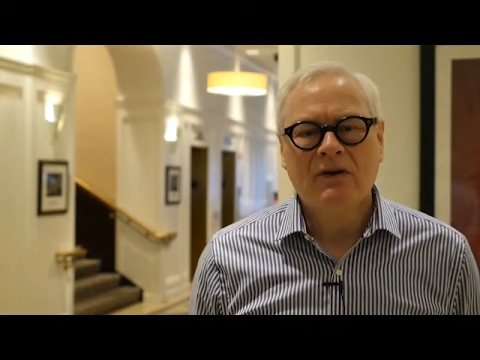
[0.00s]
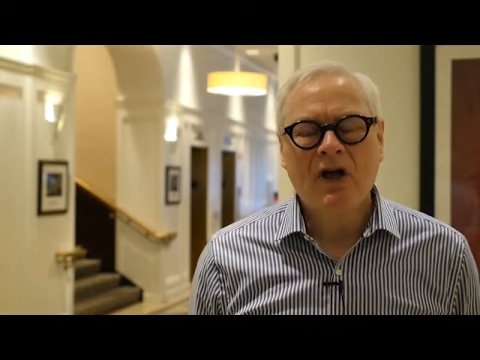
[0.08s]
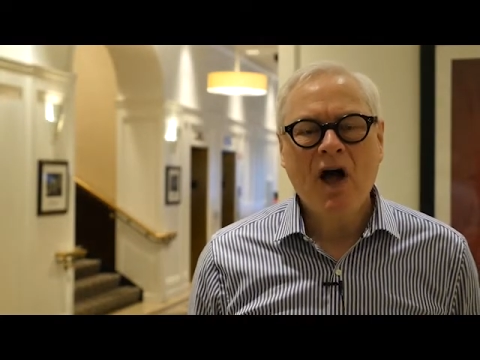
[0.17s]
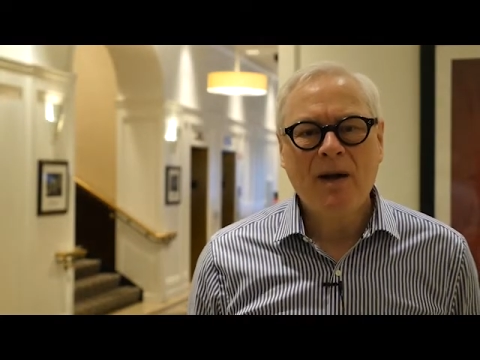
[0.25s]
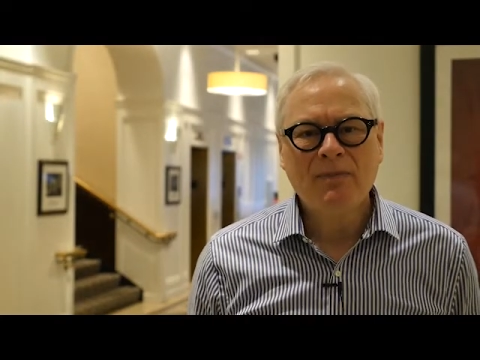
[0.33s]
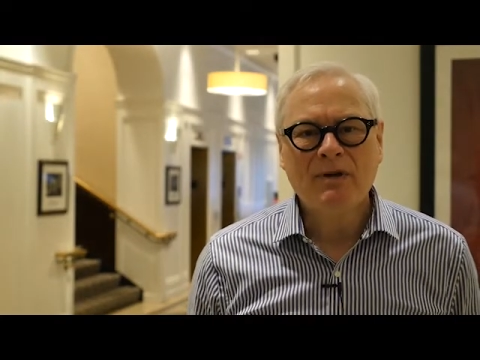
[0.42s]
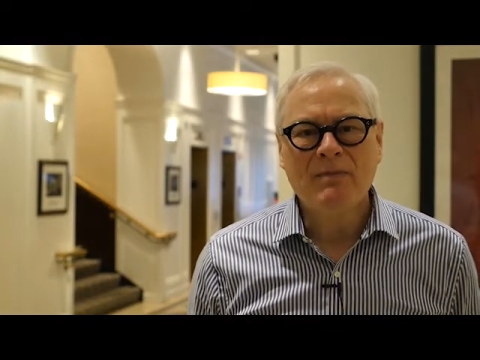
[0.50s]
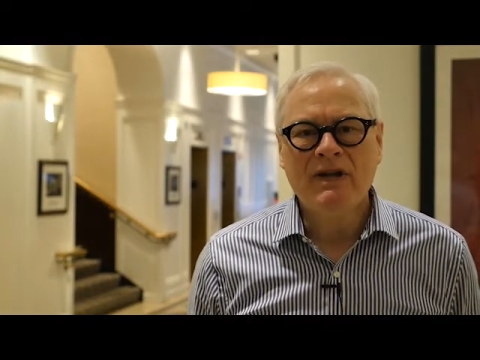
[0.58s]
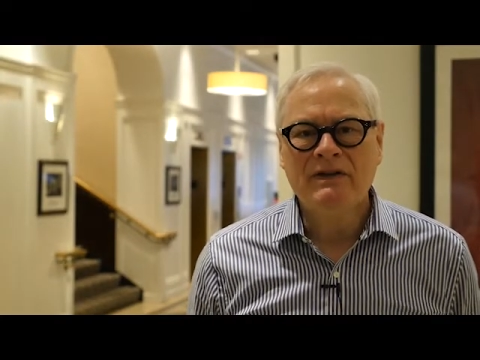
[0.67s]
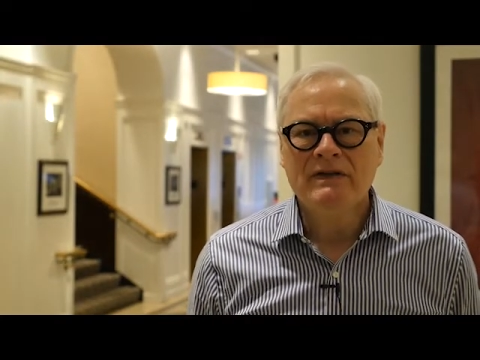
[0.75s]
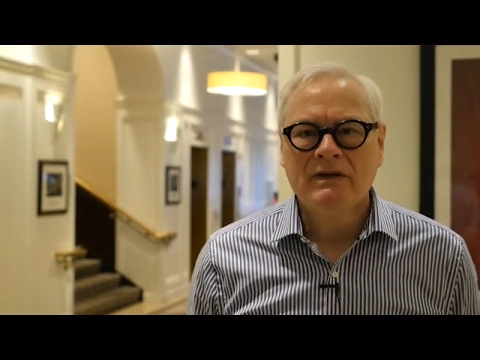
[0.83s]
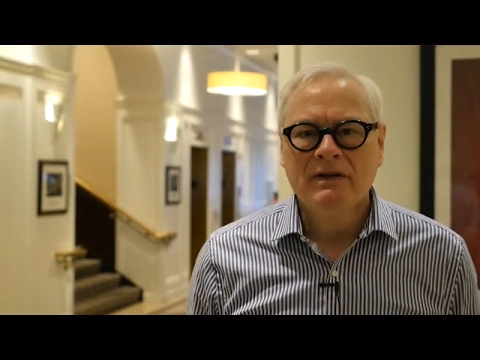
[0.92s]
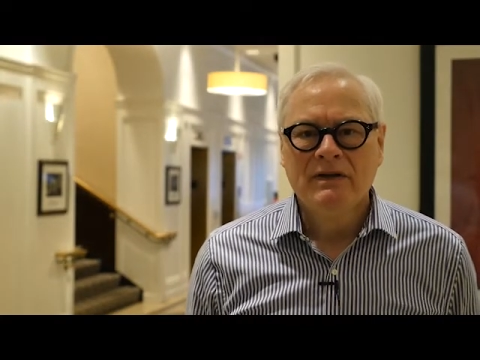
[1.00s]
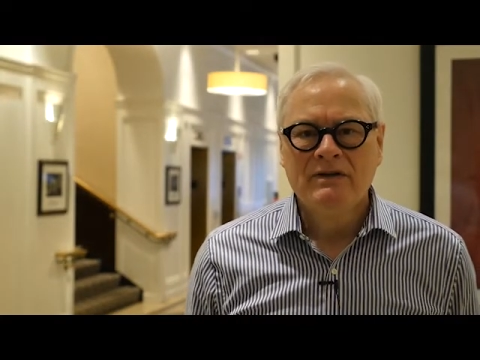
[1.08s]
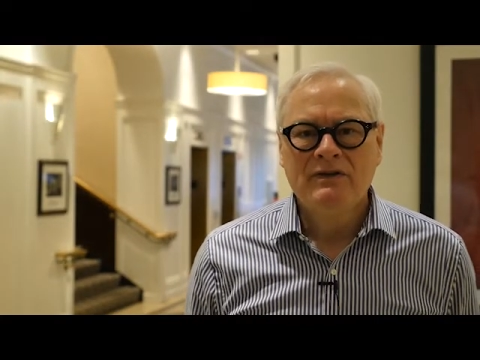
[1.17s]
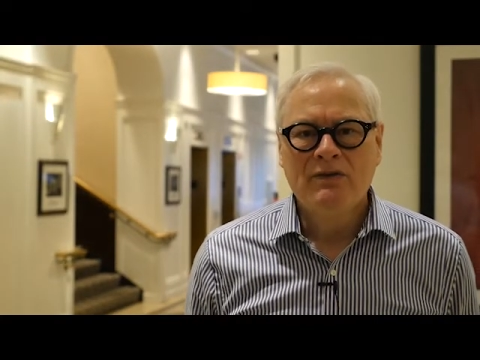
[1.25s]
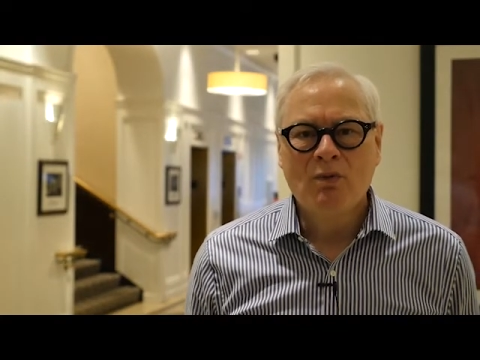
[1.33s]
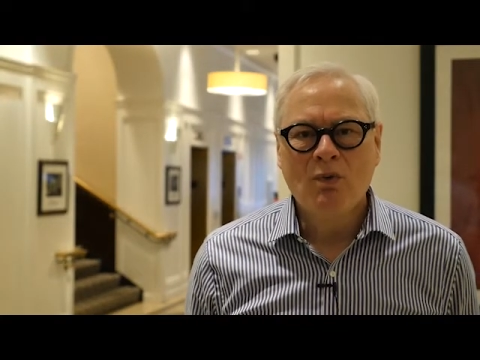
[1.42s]
complement
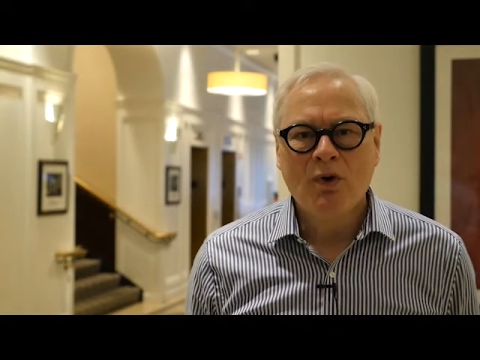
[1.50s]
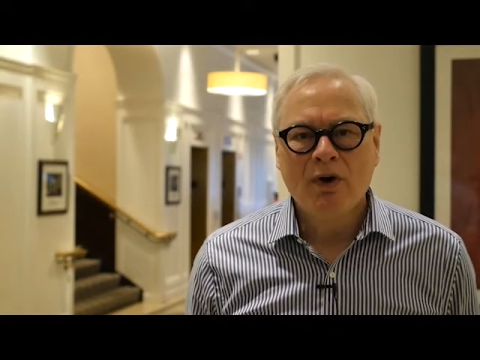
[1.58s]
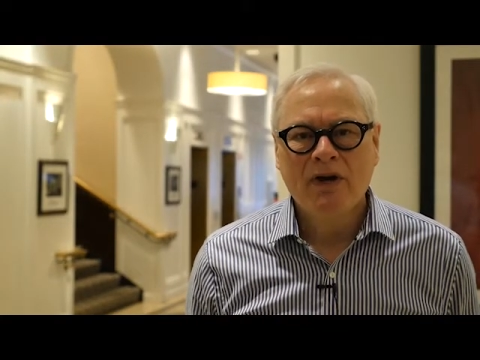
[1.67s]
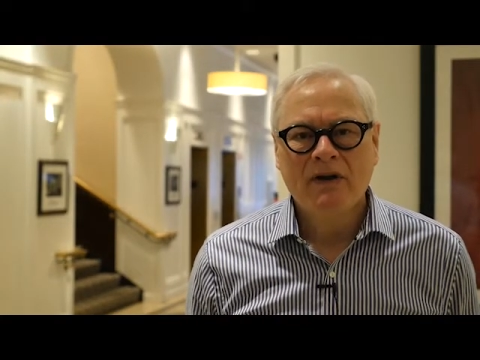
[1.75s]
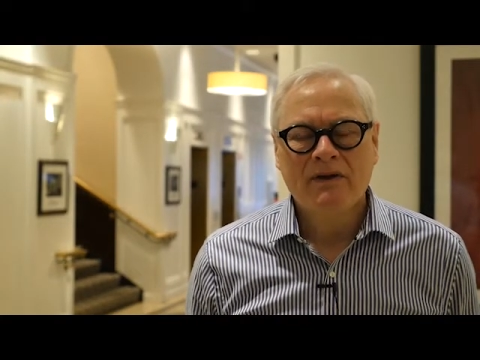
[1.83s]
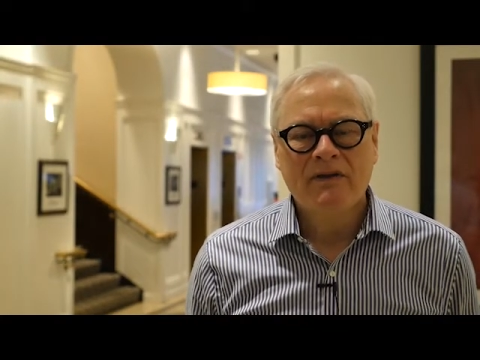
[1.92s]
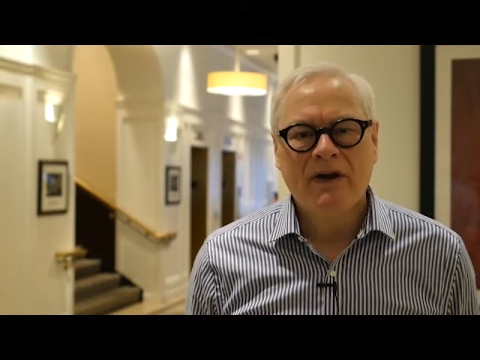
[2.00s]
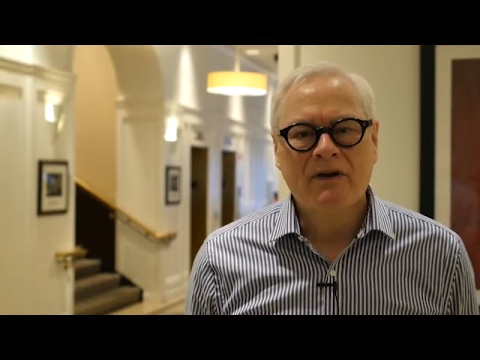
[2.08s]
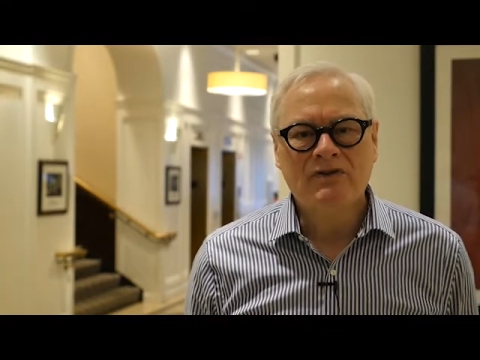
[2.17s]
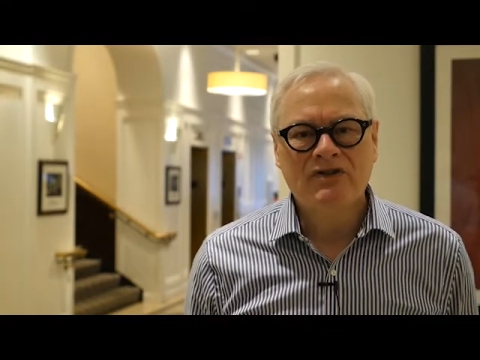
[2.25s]
to the work that our